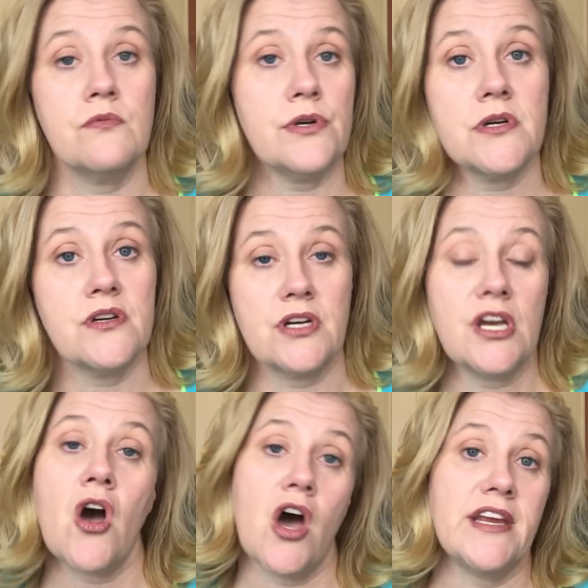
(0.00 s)
we're going
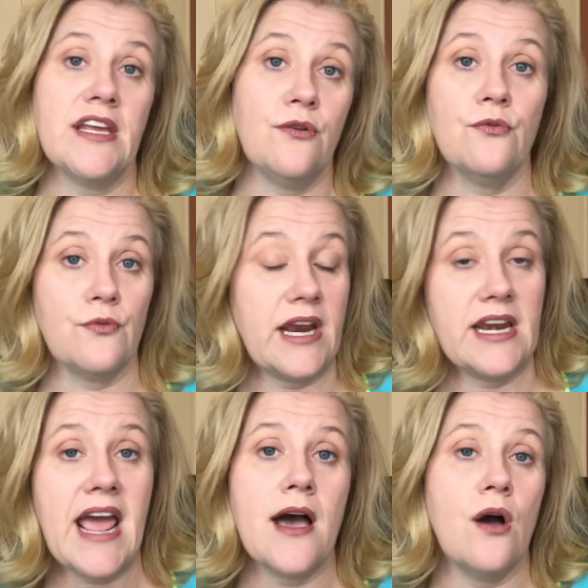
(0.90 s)
to audit you right
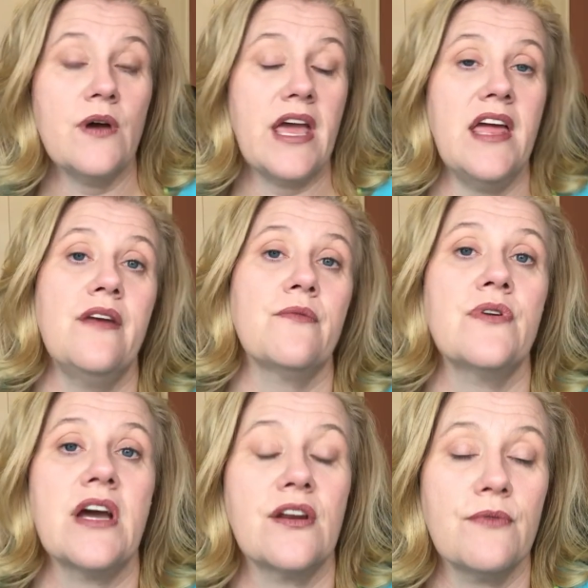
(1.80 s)
now and we're
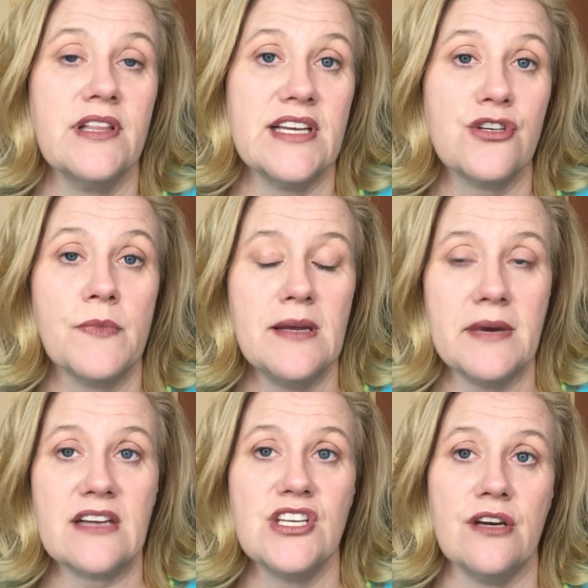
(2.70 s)
not going to release your money
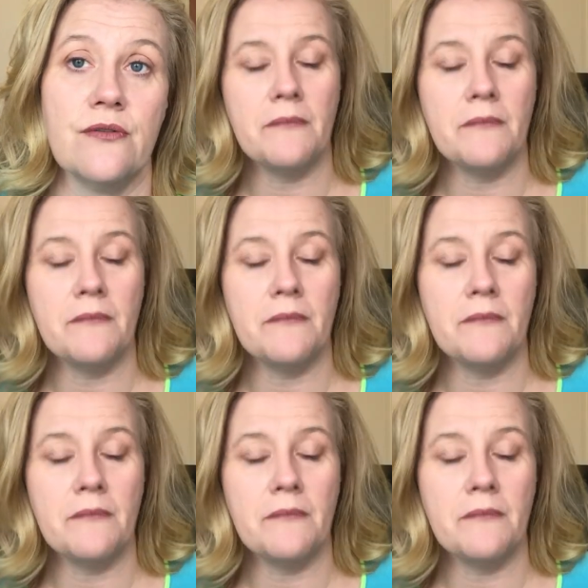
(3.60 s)
back to you.